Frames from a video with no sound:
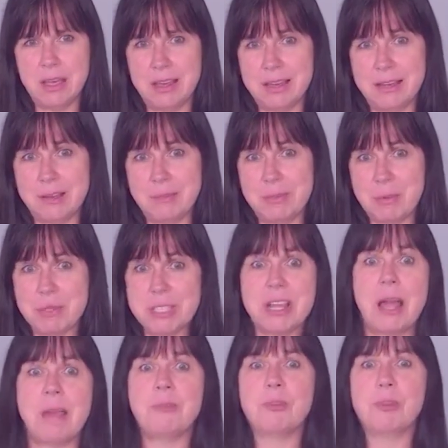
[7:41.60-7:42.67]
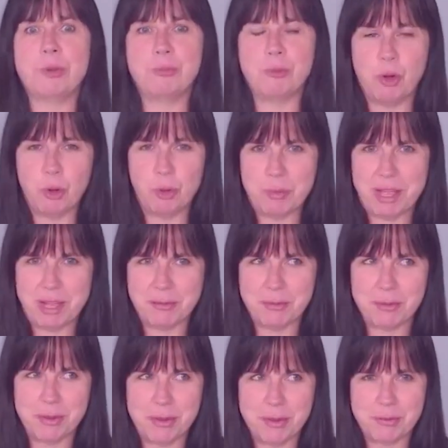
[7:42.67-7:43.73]
um, it was time for enrollment
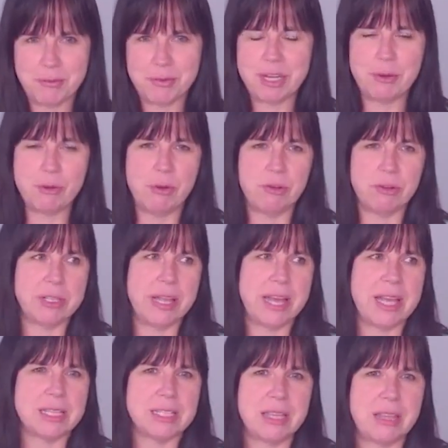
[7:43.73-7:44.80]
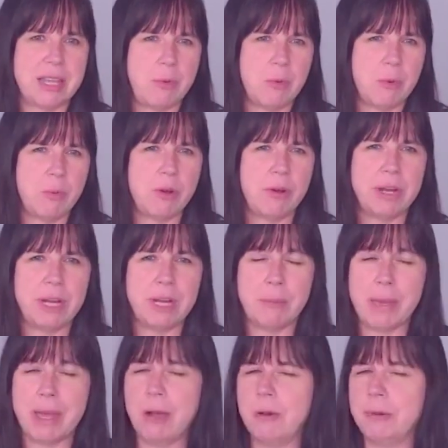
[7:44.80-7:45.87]
for the three year old class, and they were worried
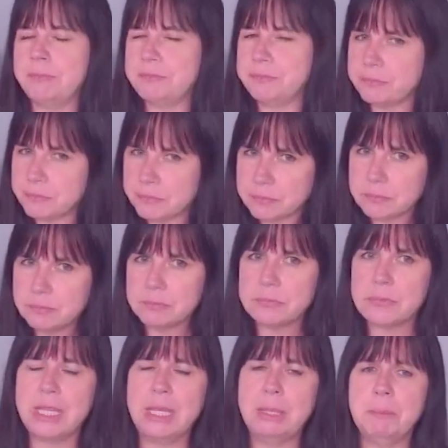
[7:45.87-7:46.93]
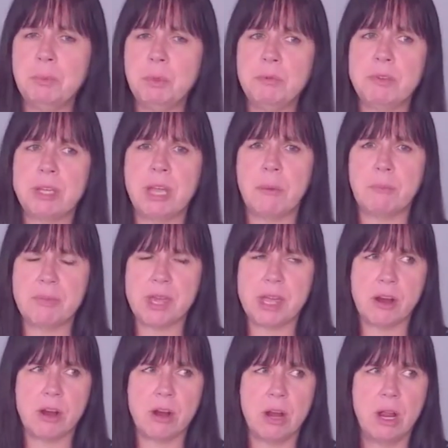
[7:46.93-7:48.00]
about him moving up
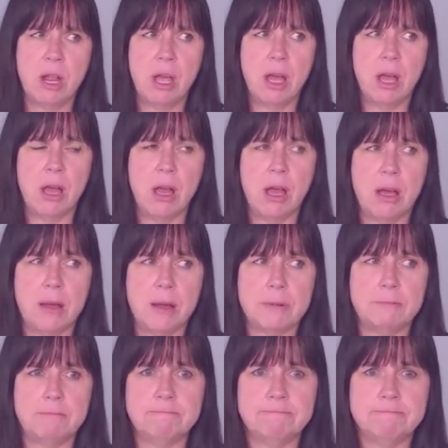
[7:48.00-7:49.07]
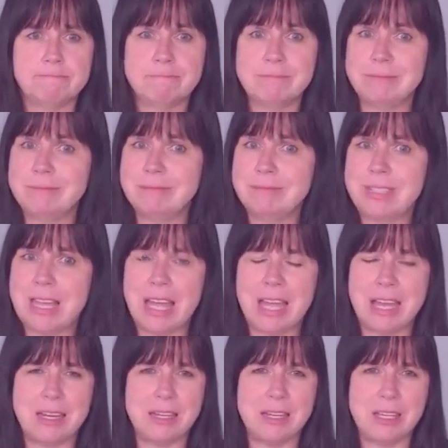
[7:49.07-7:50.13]
there um,
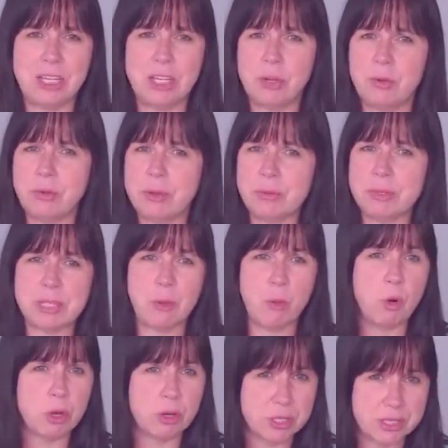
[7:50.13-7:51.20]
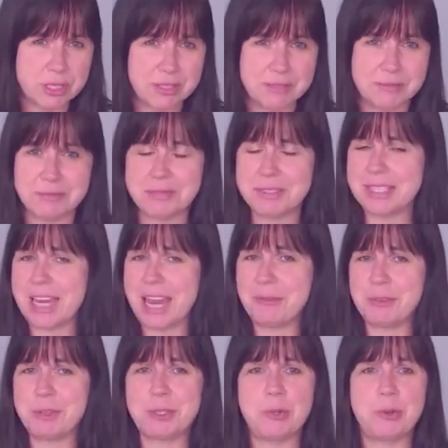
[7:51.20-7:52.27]
that you know it was a worse
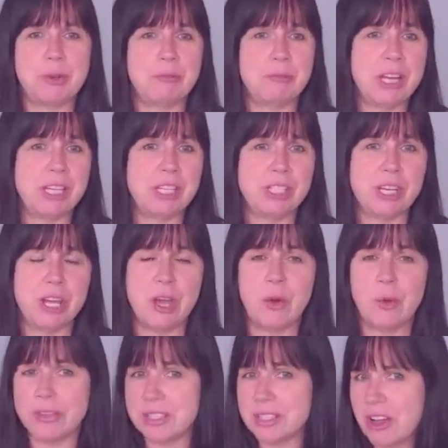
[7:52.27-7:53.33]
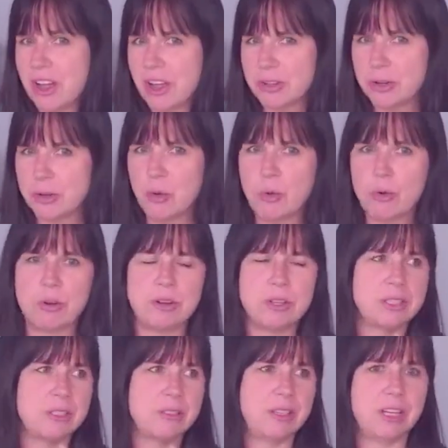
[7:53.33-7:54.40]
staff to student ratio in the toddler
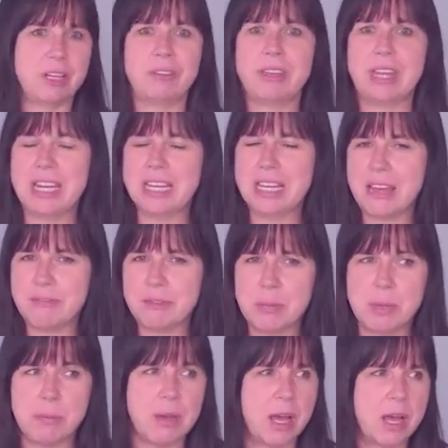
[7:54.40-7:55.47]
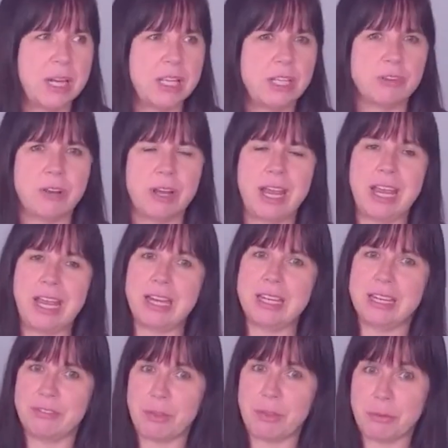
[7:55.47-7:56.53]
course you know they didn't have to be potty
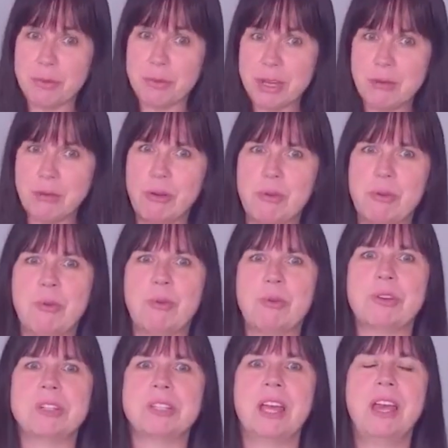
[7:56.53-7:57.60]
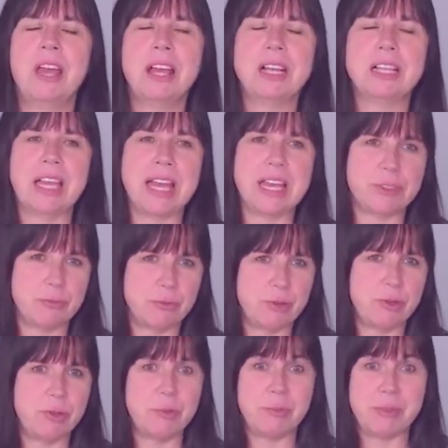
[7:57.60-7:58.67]
trained in the three-year-old course
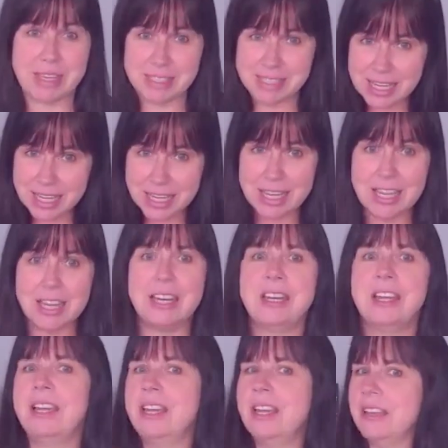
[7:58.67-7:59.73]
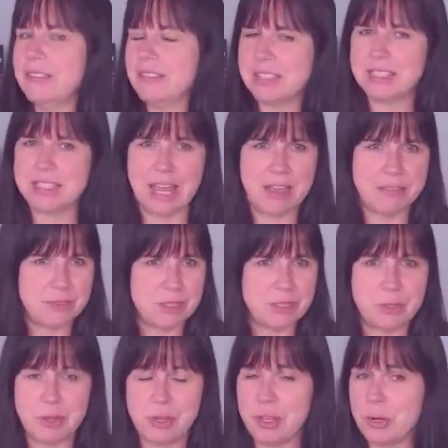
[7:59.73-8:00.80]
classroom they did the staff
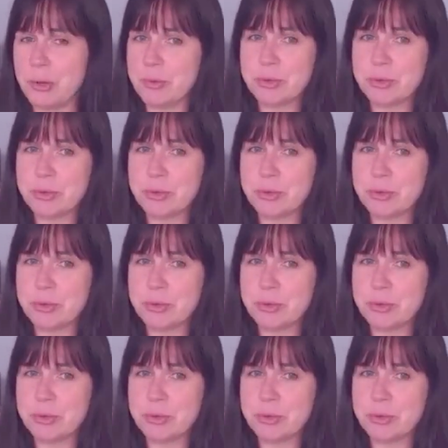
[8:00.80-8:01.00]
you